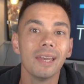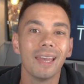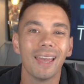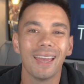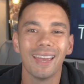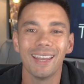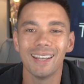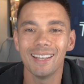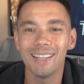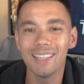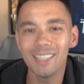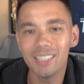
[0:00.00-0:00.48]

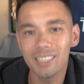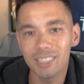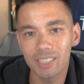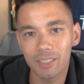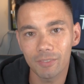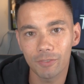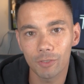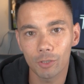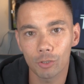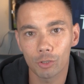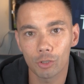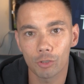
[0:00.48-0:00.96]
at least
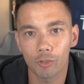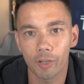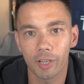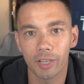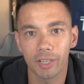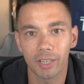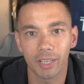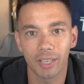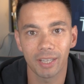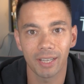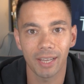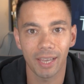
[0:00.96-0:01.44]
if you're
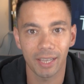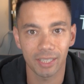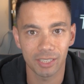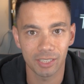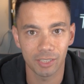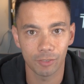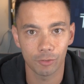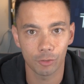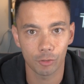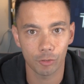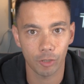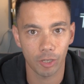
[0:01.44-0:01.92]
trading an
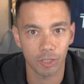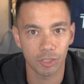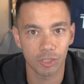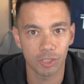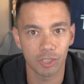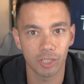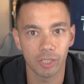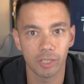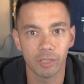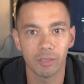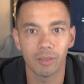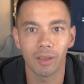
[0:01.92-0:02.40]
active strategy